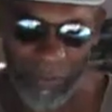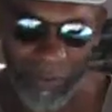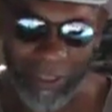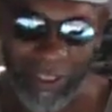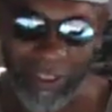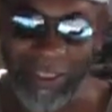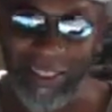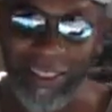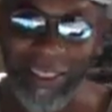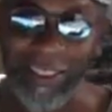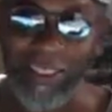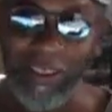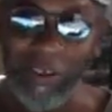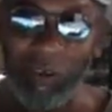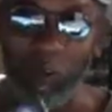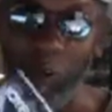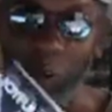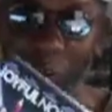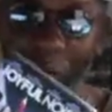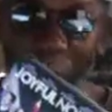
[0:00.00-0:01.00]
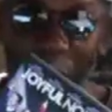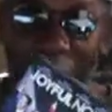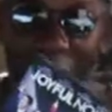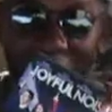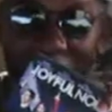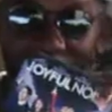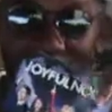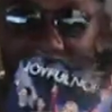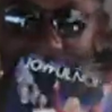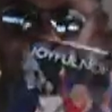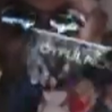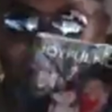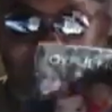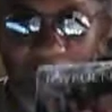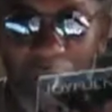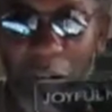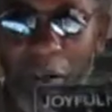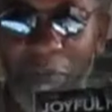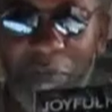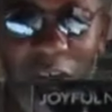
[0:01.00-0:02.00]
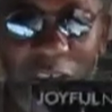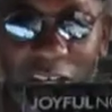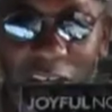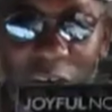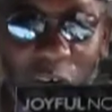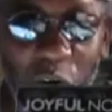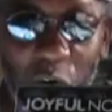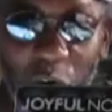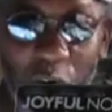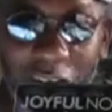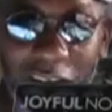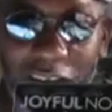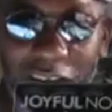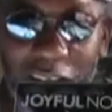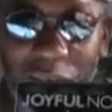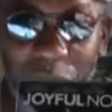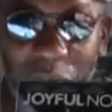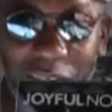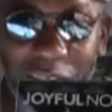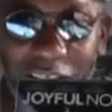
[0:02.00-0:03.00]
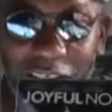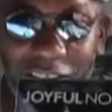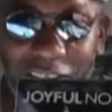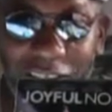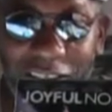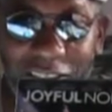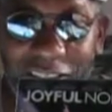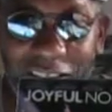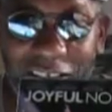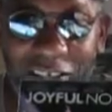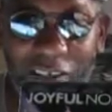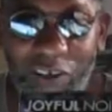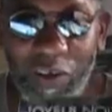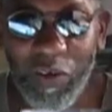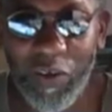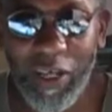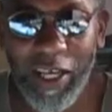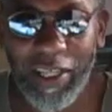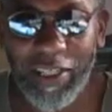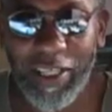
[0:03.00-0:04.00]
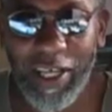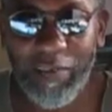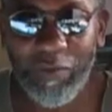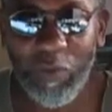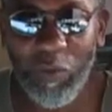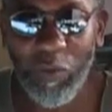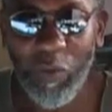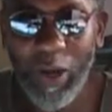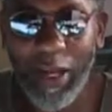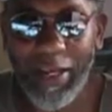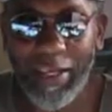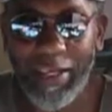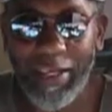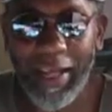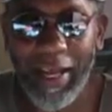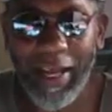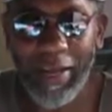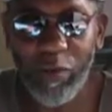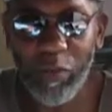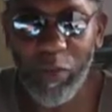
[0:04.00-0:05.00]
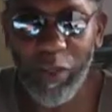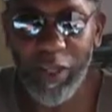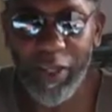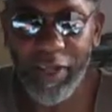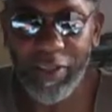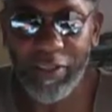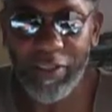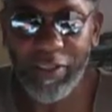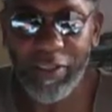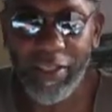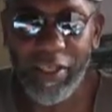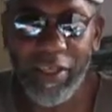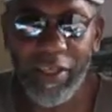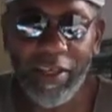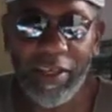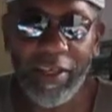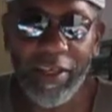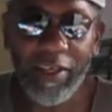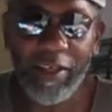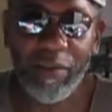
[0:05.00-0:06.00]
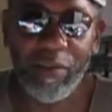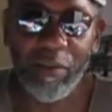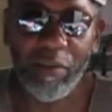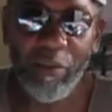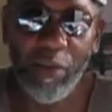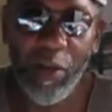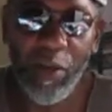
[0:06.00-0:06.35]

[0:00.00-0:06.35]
But this little movie here, regular old Hollywood kind of thing, you know, you have to have the white guy who can't sing, you have the